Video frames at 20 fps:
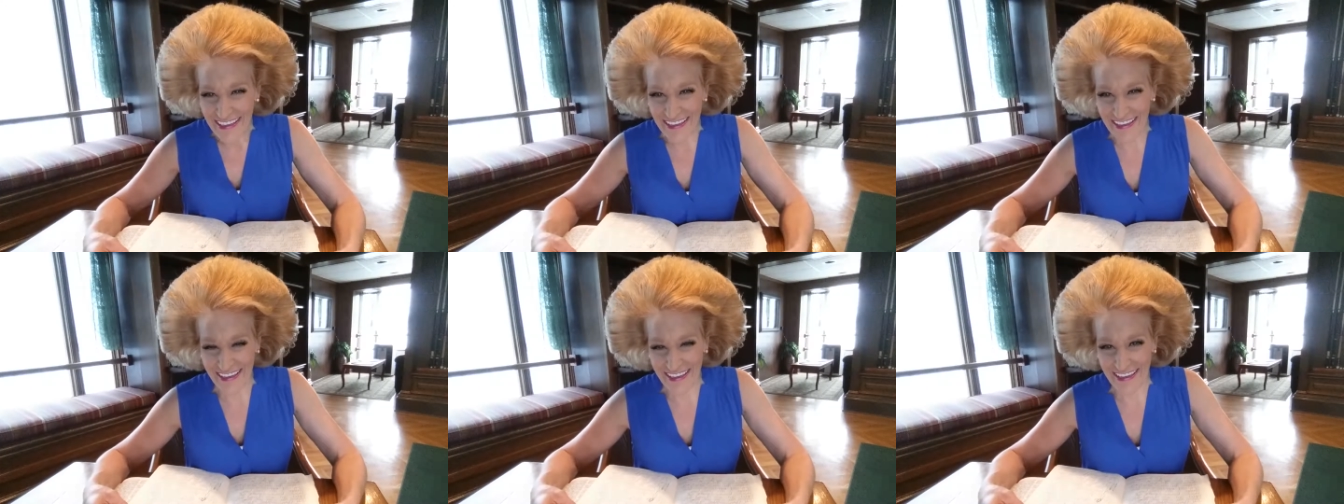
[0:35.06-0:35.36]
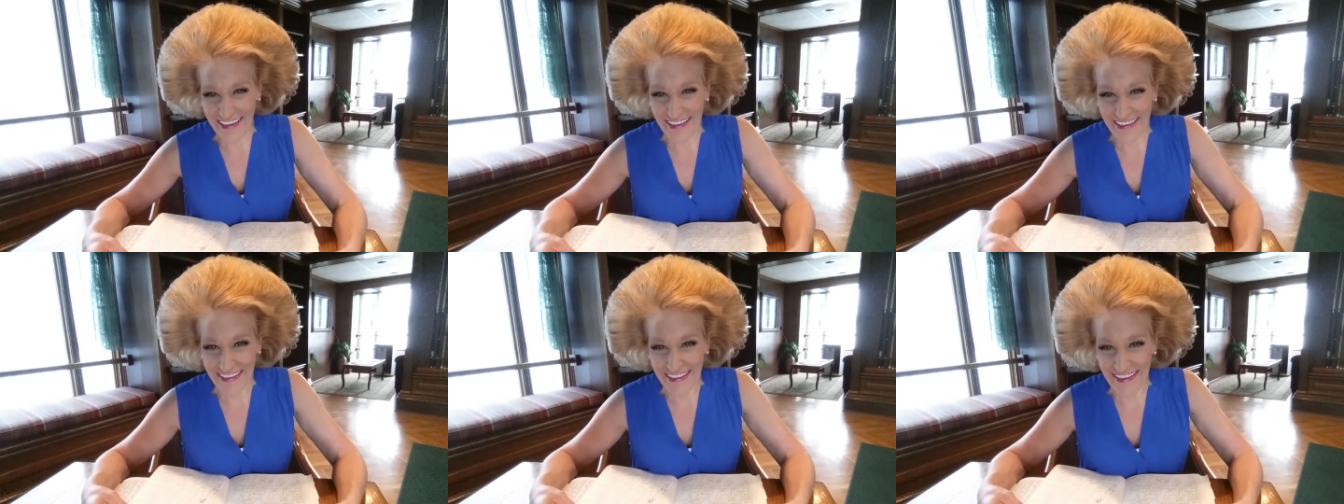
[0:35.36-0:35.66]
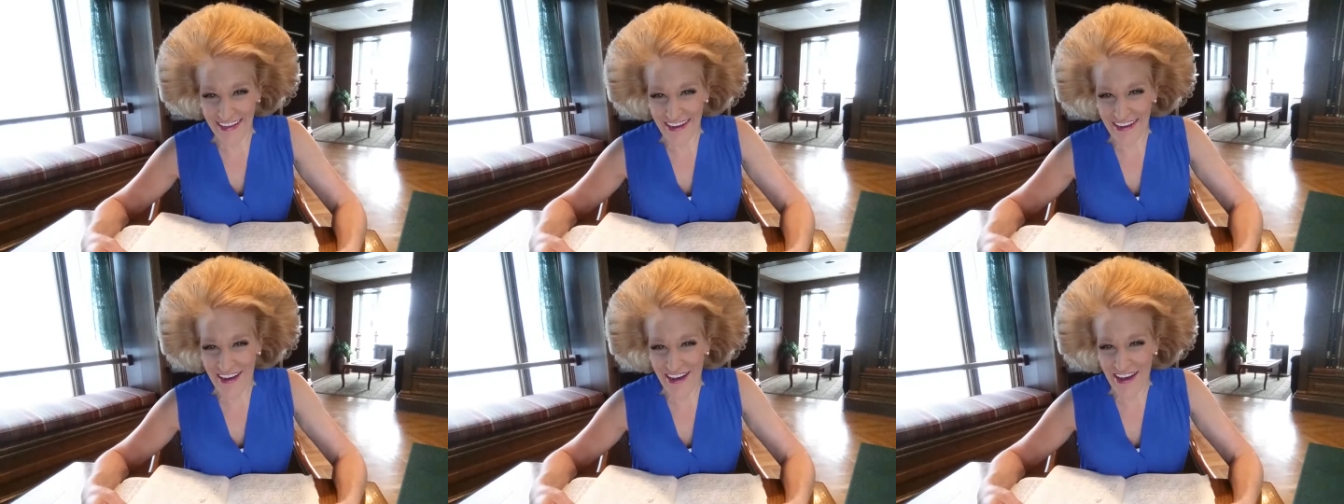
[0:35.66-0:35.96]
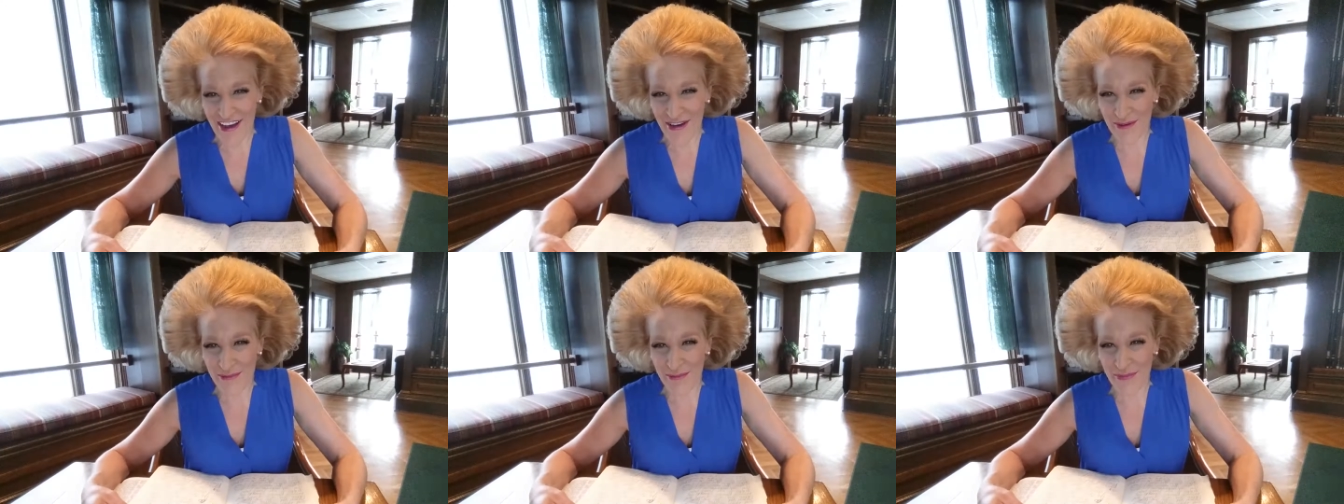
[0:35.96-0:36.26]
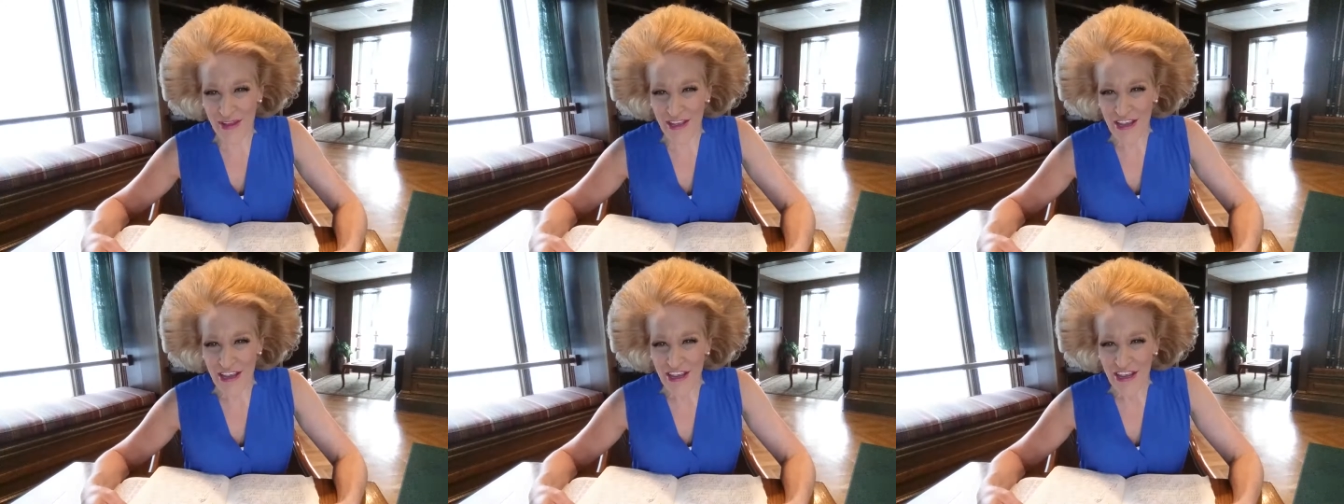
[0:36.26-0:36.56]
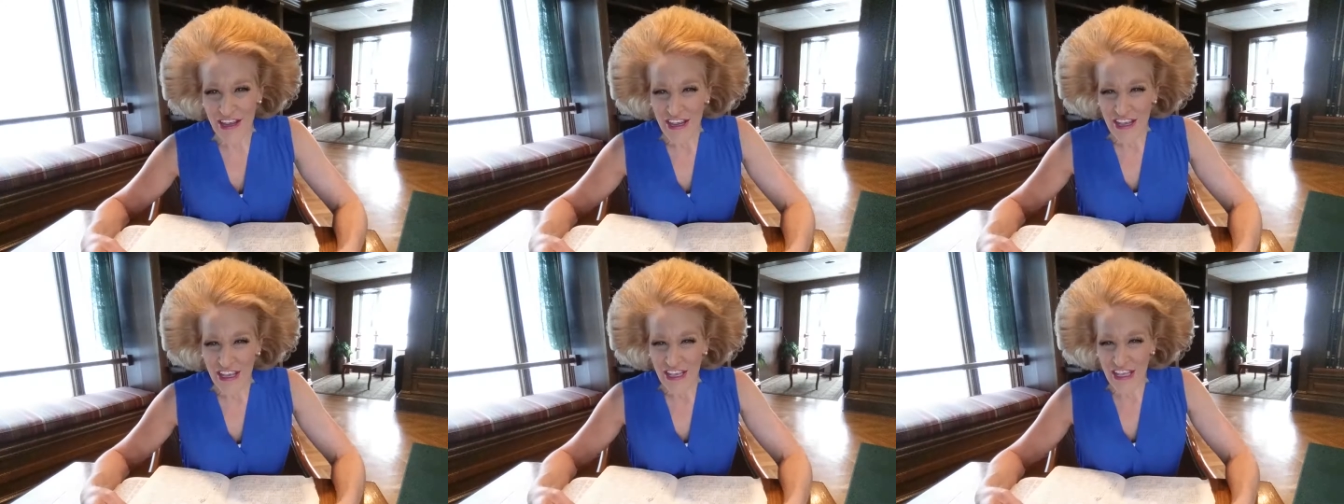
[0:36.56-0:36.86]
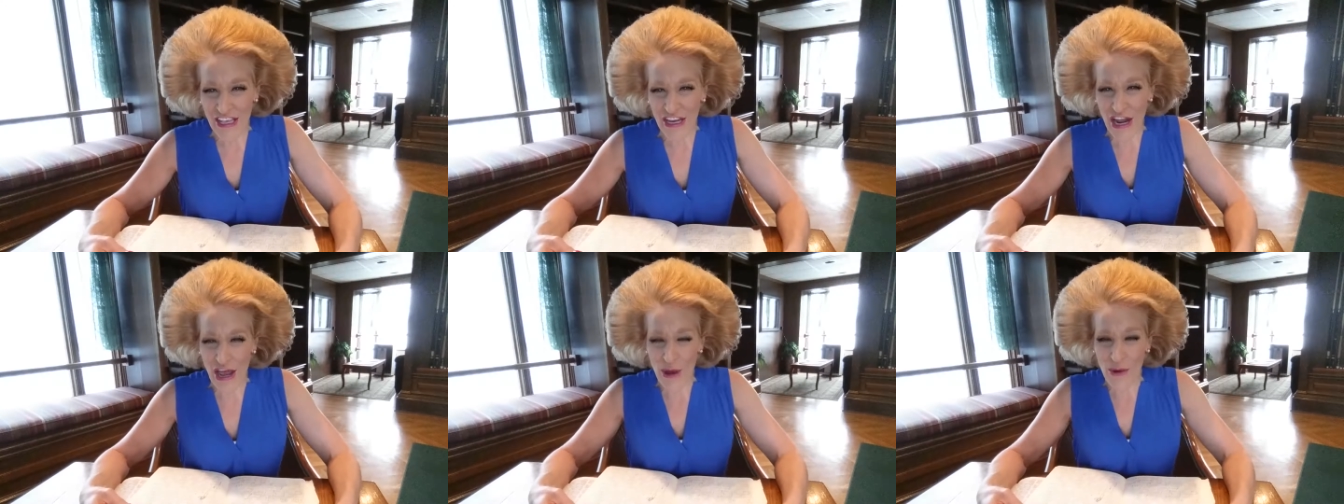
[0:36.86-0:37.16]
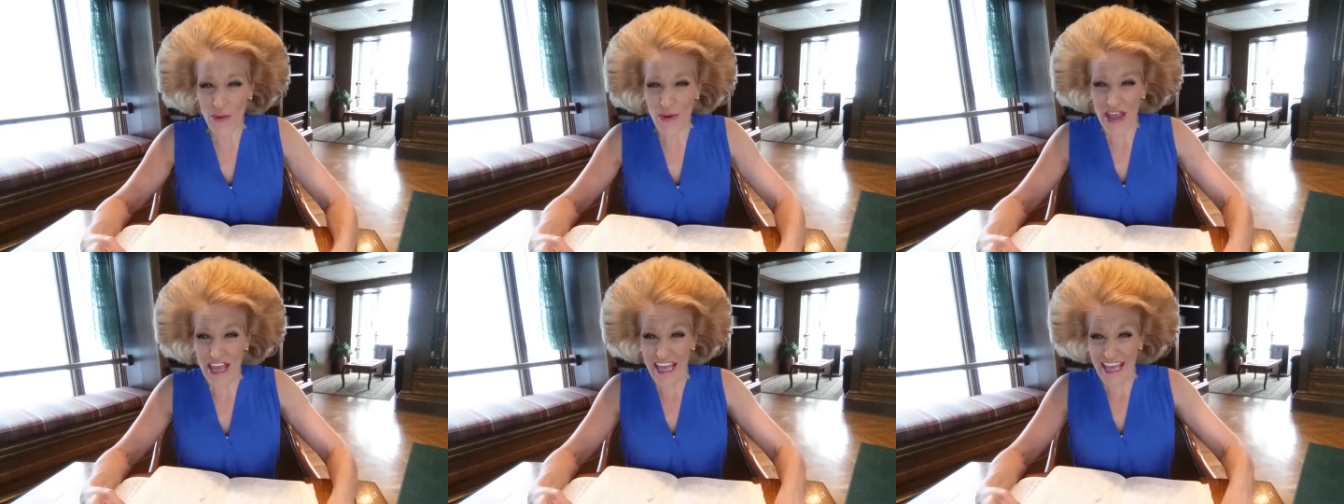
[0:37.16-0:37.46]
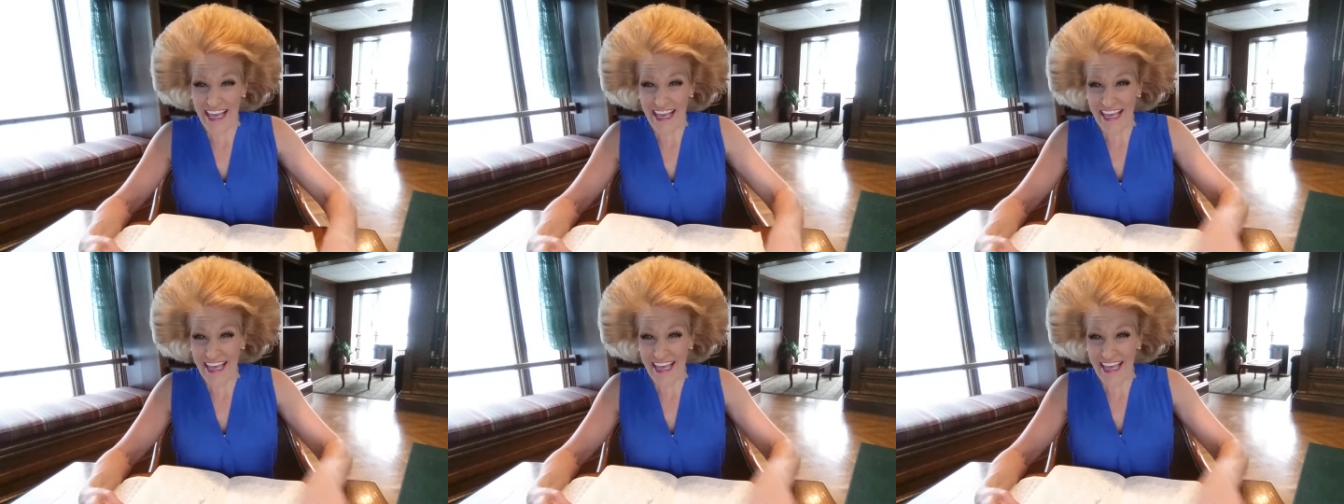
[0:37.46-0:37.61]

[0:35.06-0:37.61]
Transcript: And, um, you know,